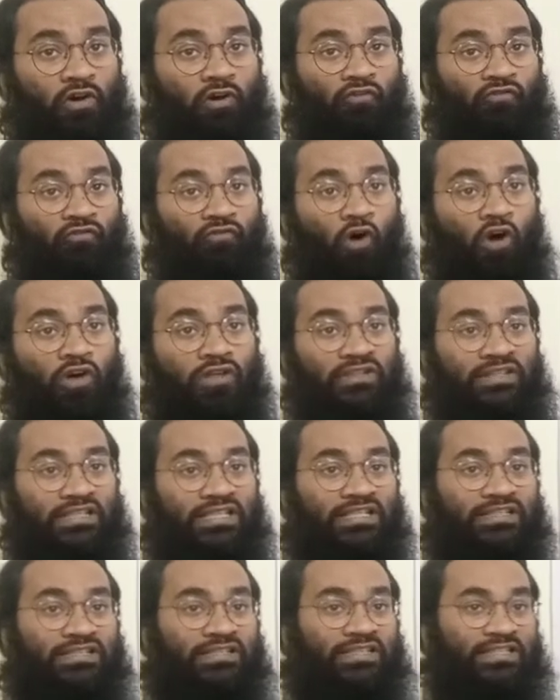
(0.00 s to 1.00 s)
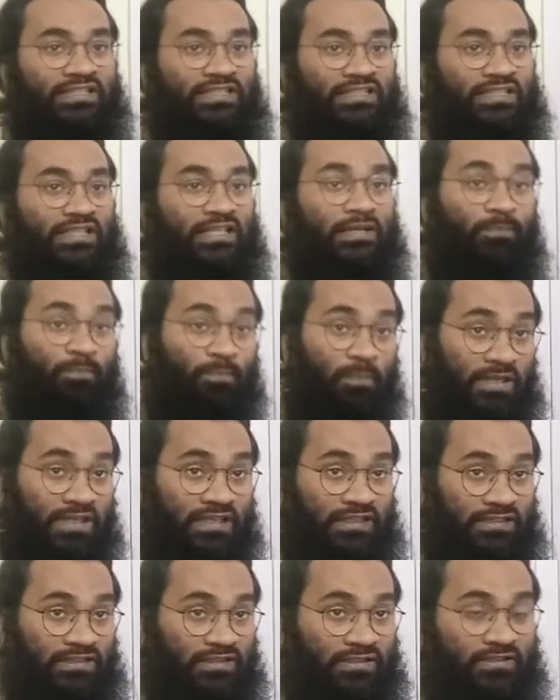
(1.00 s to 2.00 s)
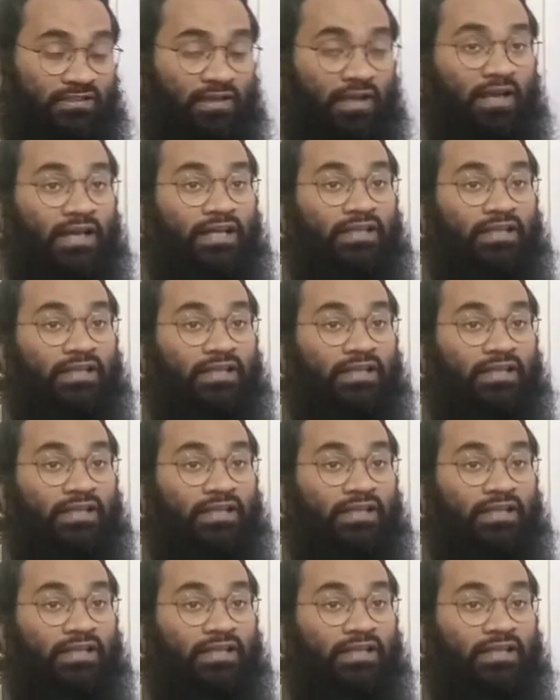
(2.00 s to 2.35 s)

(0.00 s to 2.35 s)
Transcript: of what these digital means.